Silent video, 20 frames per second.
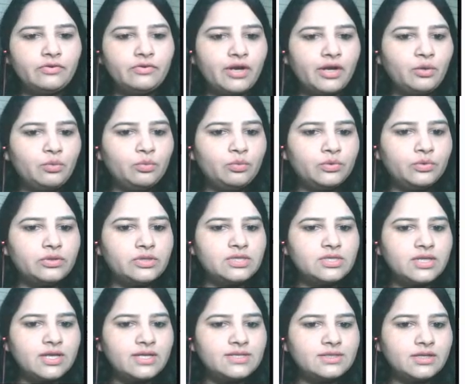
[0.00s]
you write
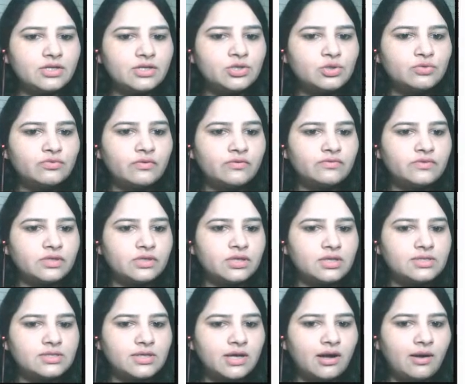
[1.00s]
words less than 215
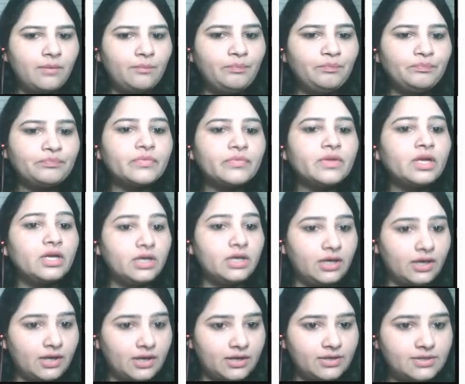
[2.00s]
exam,
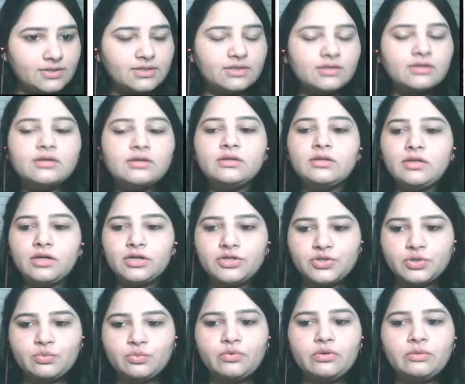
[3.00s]
yes,
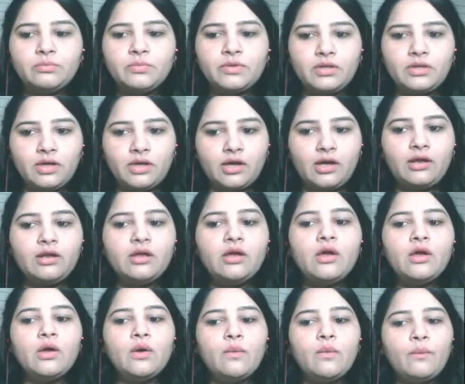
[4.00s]
reduction will be there.
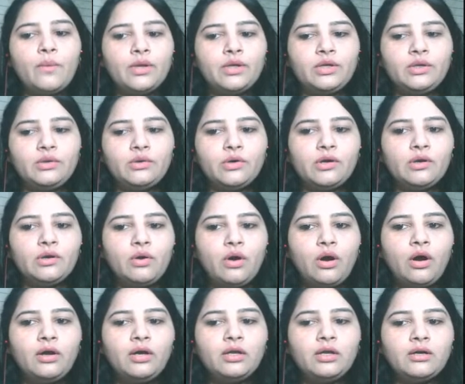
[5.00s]
When you are
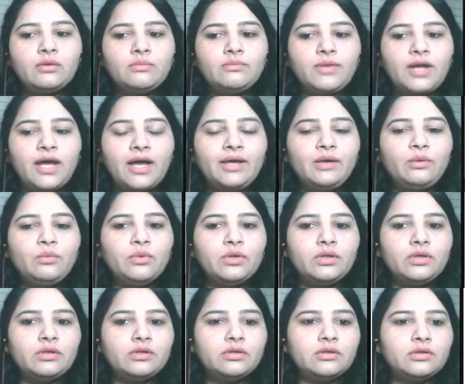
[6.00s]
not complying
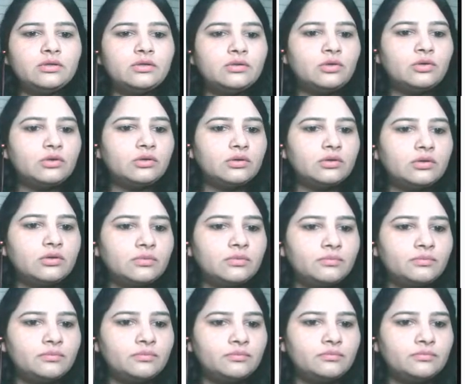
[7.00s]
um,